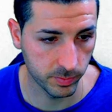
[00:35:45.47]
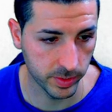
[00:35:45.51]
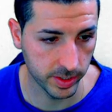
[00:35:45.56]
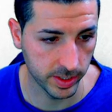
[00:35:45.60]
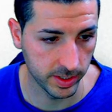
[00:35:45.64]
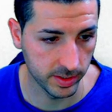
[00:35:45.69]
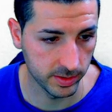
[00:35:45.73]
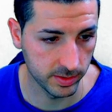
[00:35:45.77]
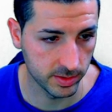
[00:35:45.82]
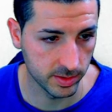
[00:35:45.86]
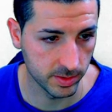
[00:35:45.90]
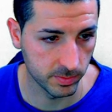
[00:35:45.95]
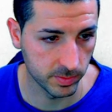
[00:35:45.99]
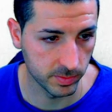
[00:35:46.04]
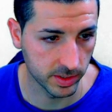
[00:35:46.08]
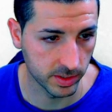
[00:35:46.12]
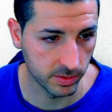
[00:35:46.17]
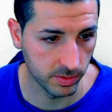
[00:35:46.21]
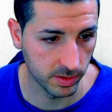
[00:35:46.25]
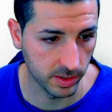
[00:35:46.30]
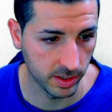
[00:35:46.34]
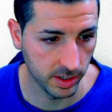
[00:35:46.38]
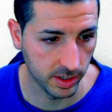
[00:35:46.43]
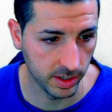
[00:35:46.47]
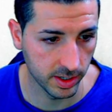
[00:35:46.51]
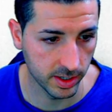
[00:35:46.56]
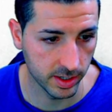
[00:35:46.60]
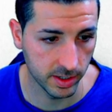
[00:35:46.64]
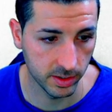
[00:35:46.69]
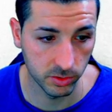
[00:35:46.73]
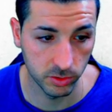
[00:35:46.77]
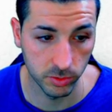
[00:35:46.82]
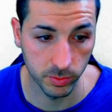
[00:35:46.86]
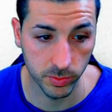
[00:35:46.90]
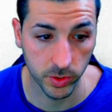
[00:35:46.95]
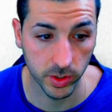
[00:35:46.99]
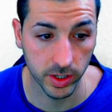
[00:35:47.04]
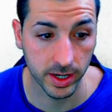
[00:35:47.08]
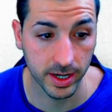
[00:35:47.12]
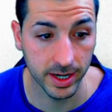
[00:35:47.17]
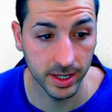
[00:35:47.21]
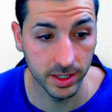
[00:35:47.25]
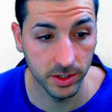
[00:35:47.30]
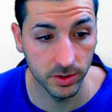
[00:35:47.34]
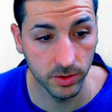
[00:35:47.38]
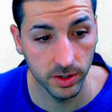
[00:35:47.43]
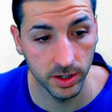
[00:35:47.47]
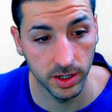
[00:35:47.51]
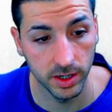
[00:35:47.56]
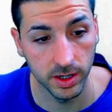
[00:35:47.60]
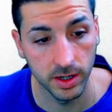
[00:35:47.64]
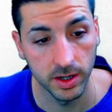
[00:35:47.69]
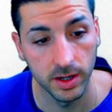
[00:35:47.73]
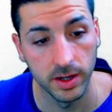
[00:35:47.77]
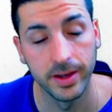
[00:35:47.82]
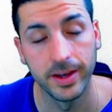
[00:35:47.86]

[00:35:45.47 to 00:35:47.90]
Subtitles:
paste them down here into product category.